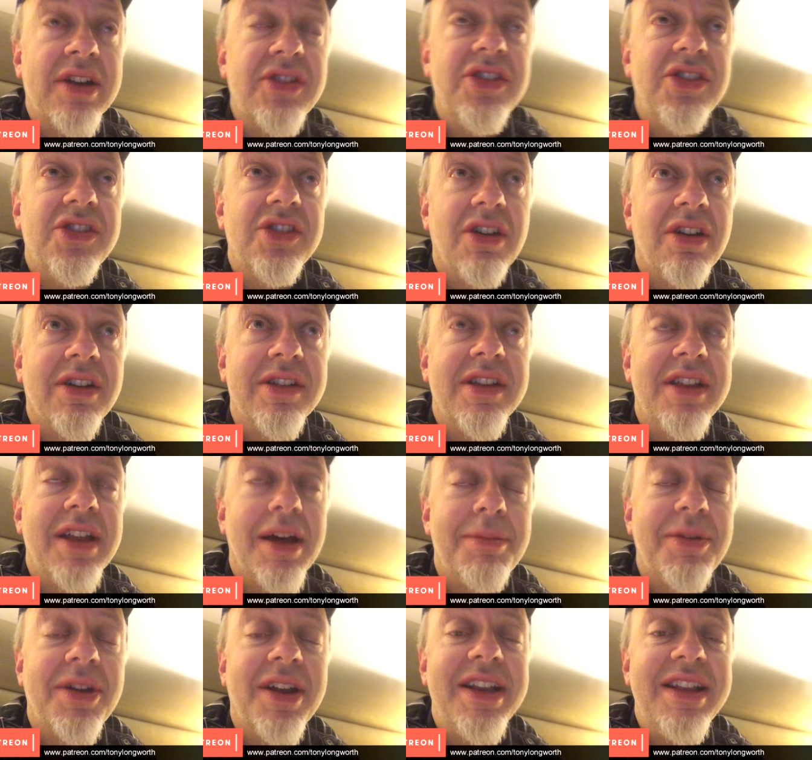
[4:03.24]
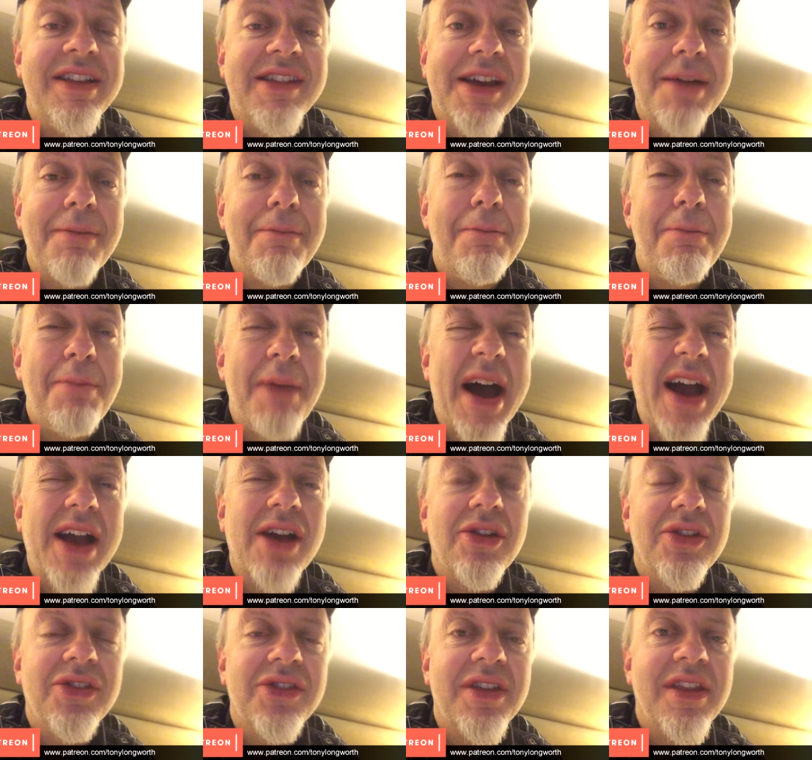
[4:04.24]
actually started that, but I need to get
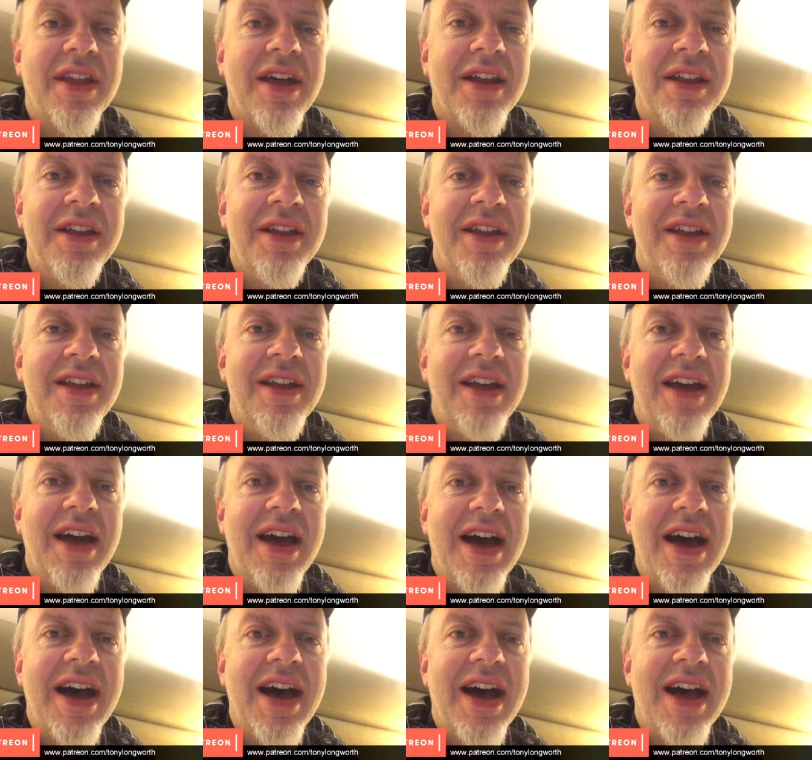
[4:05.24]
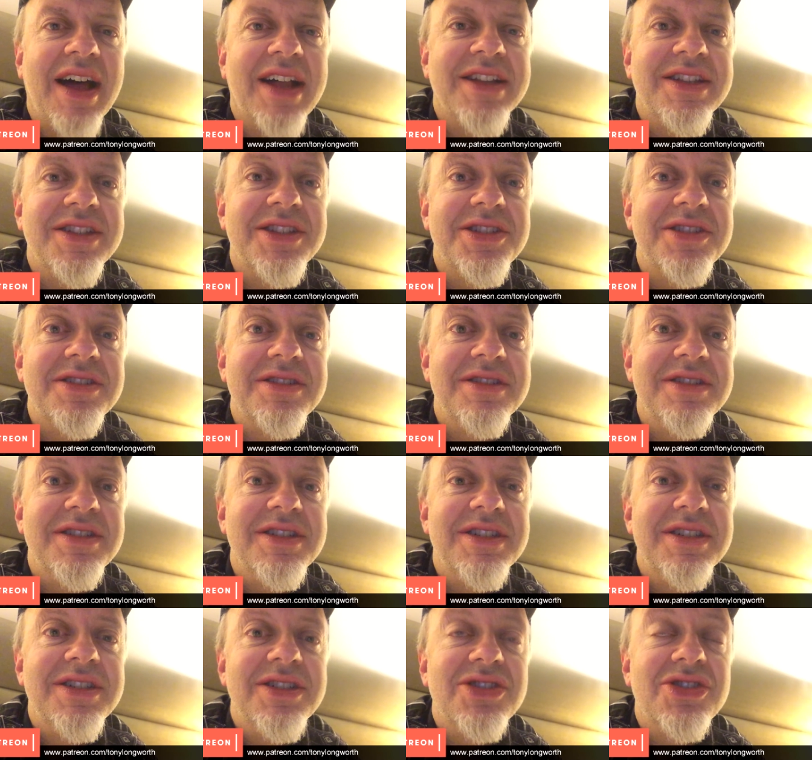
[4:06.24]
back onto that
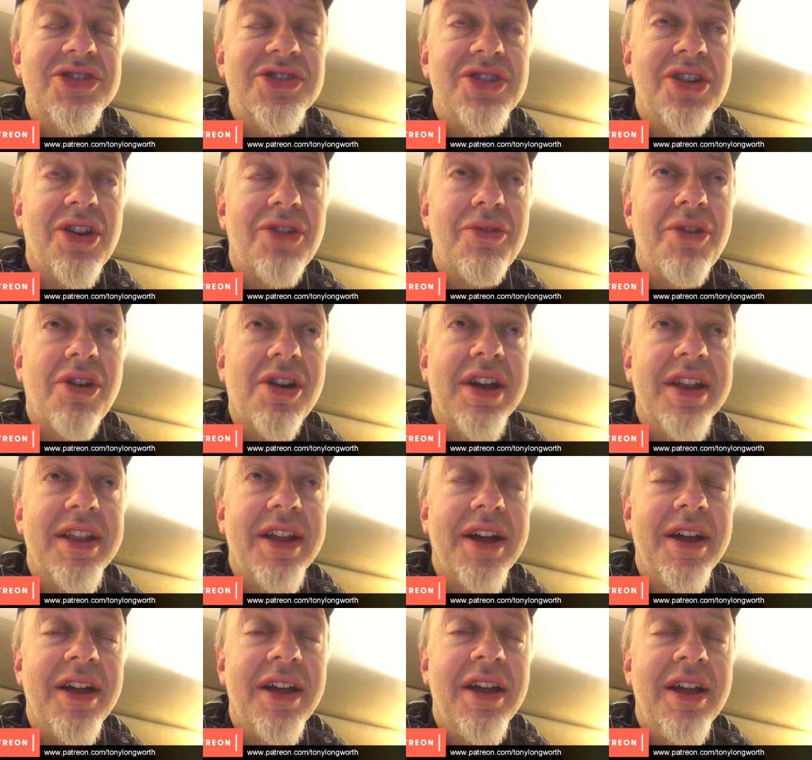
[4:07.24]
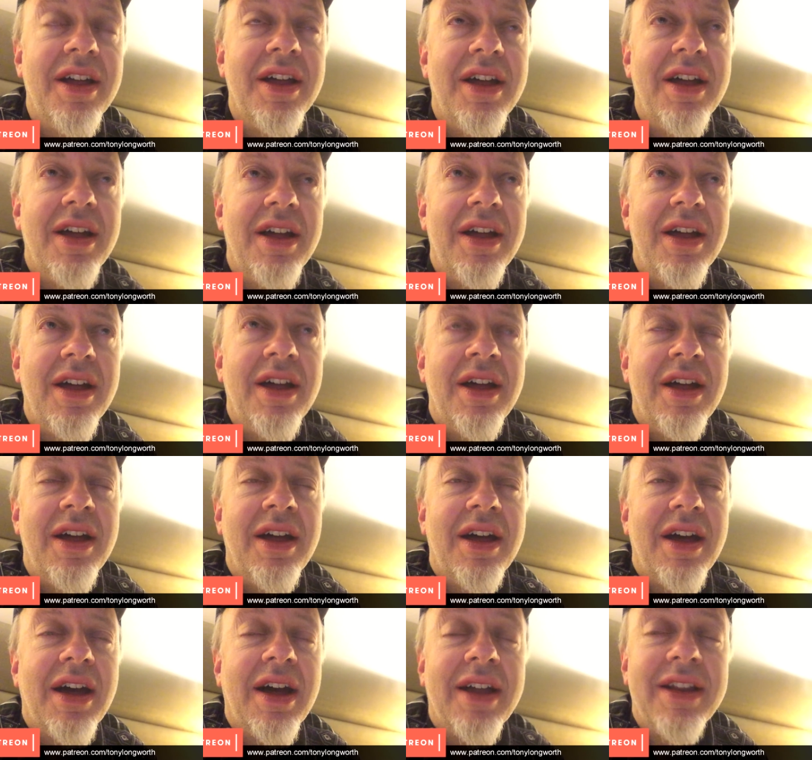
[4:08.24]
and start rocking that.
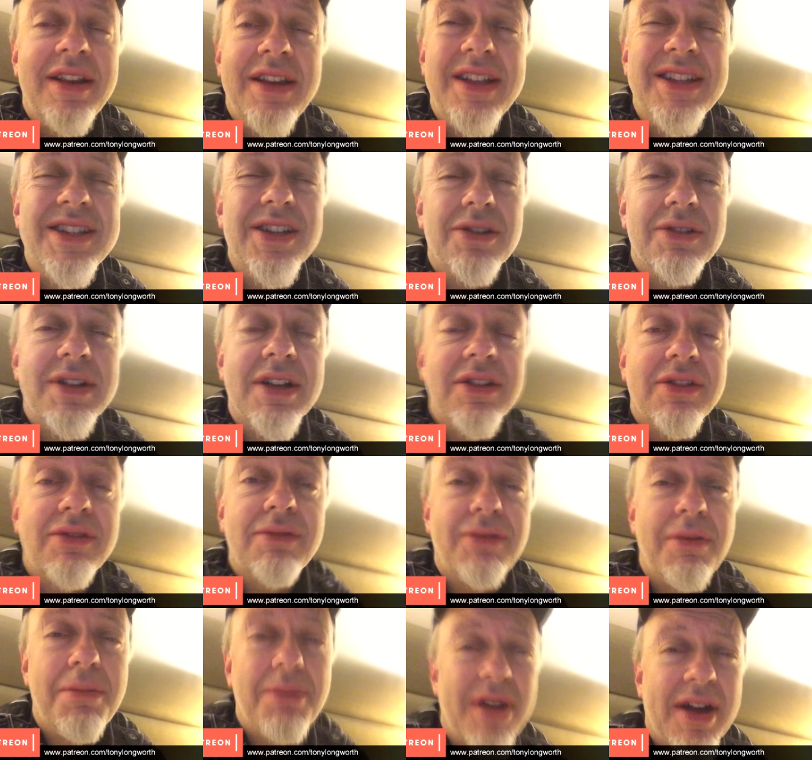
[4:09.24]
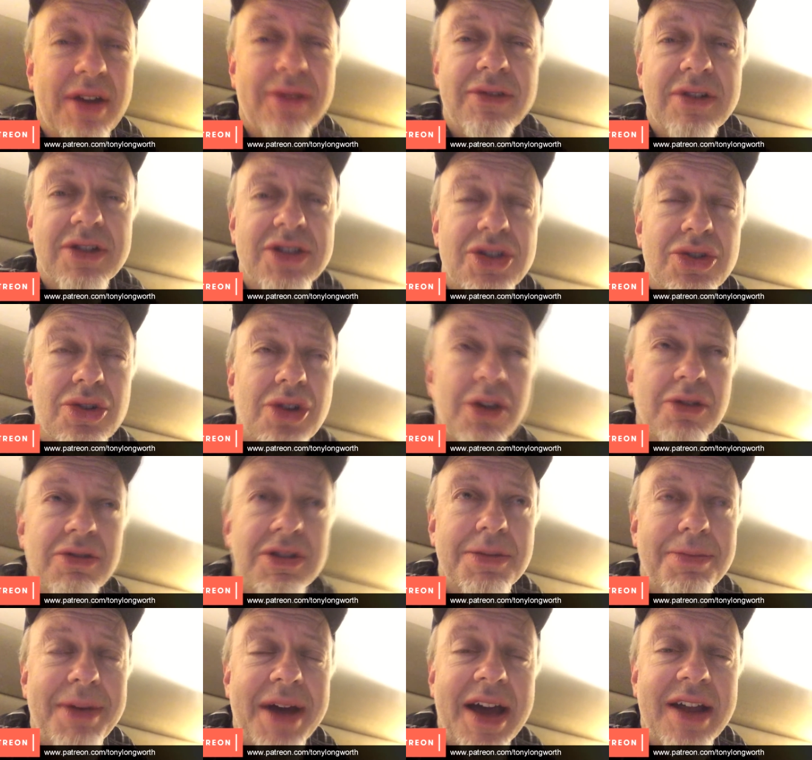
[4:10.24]
I need to go down to breakfast or go
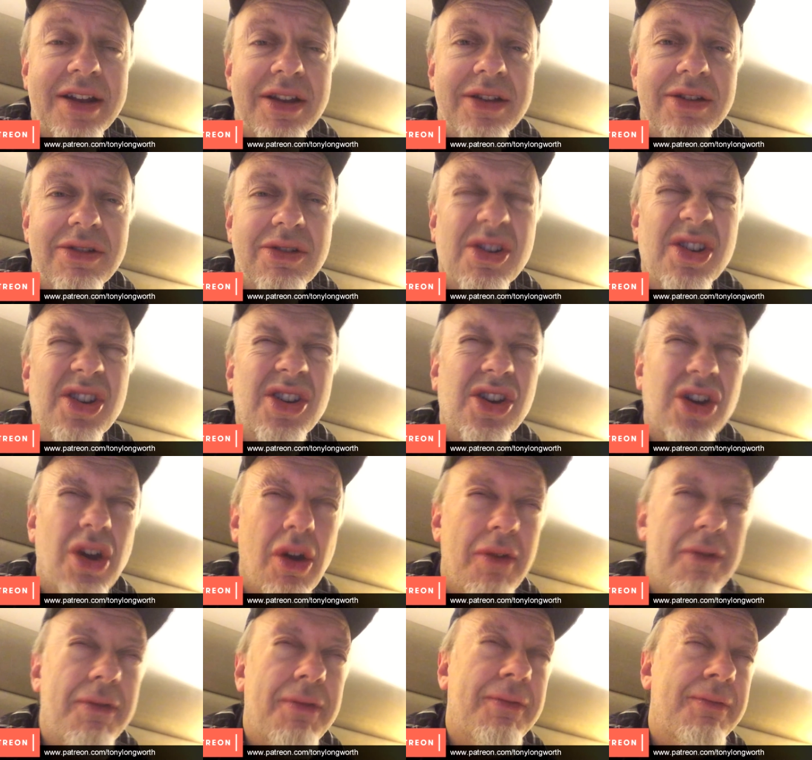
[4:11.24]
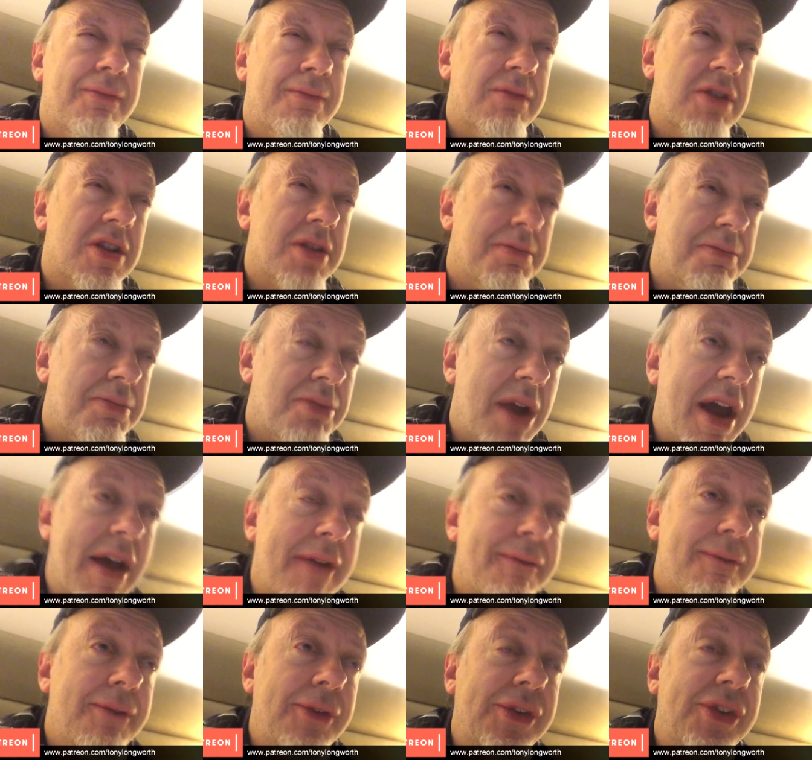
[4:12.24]
to bed, or go to
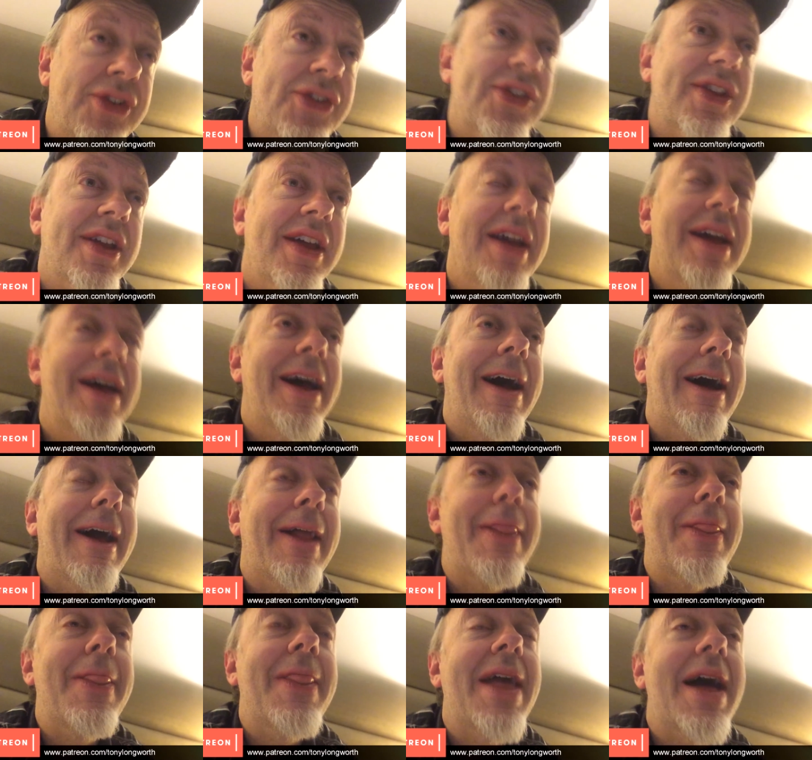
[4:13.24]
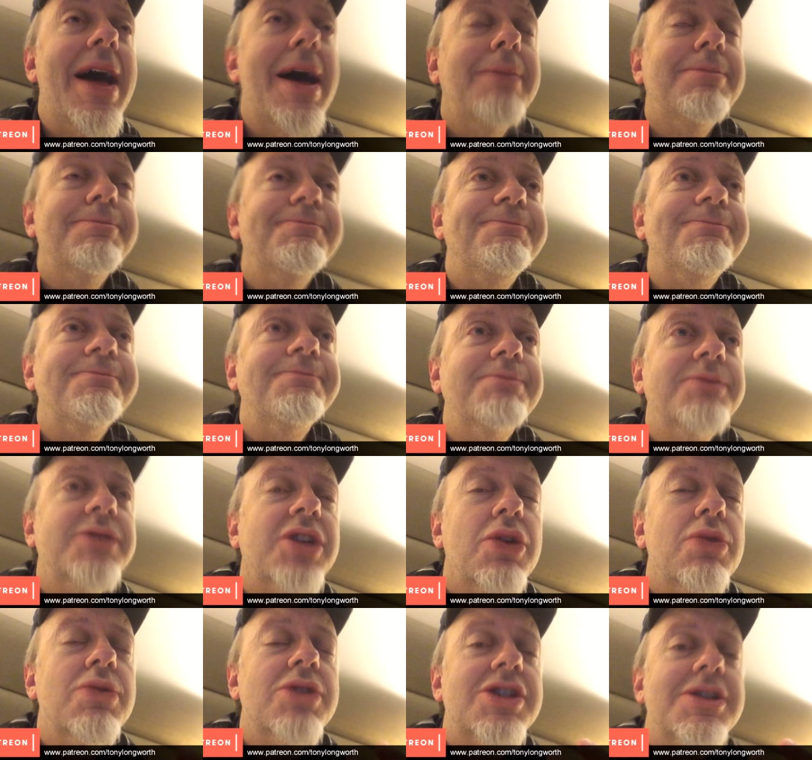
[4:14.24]
breakfast and then
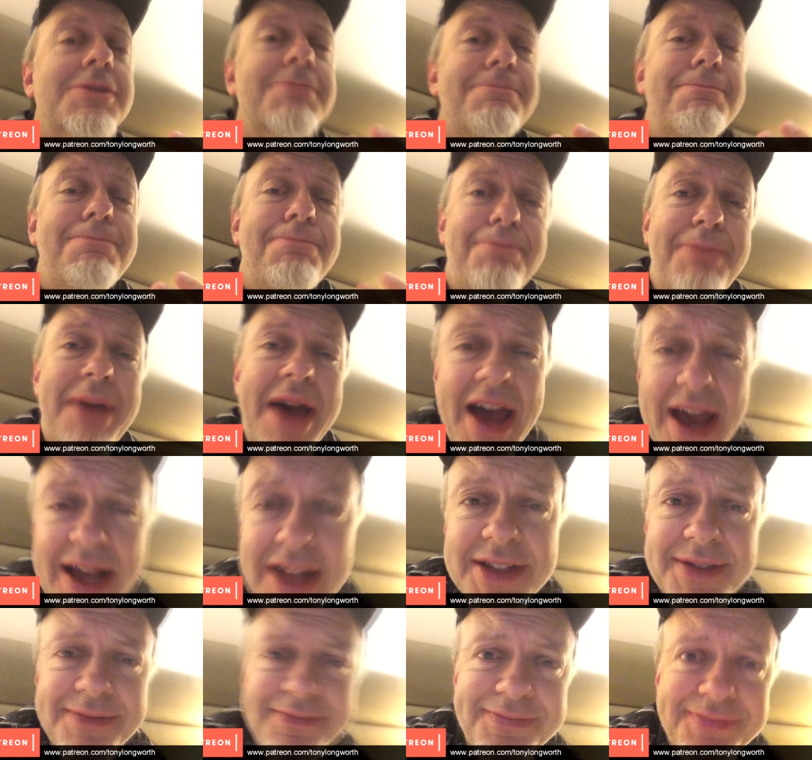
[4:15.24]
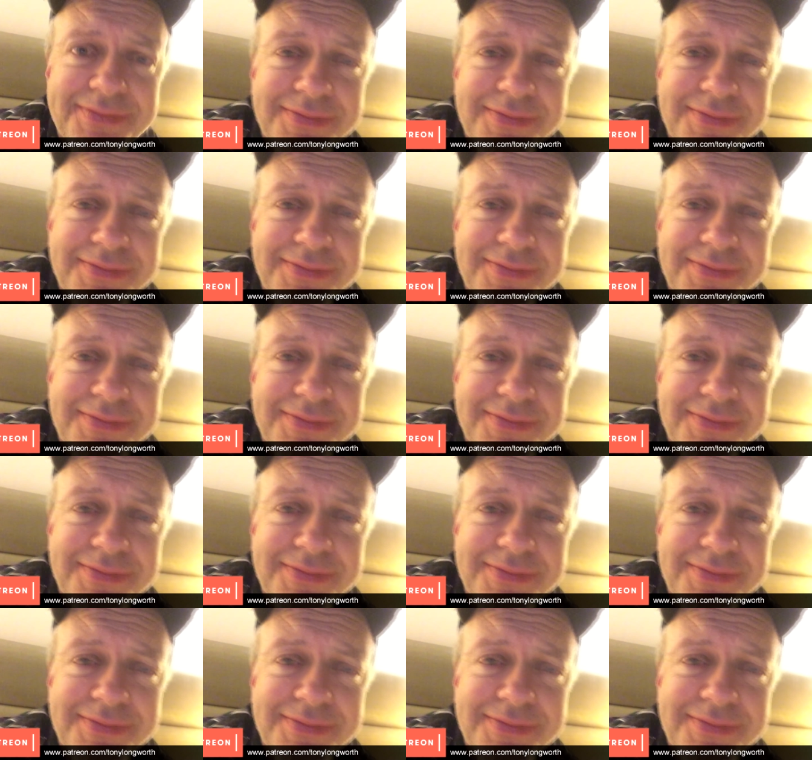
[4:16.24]
go to bed,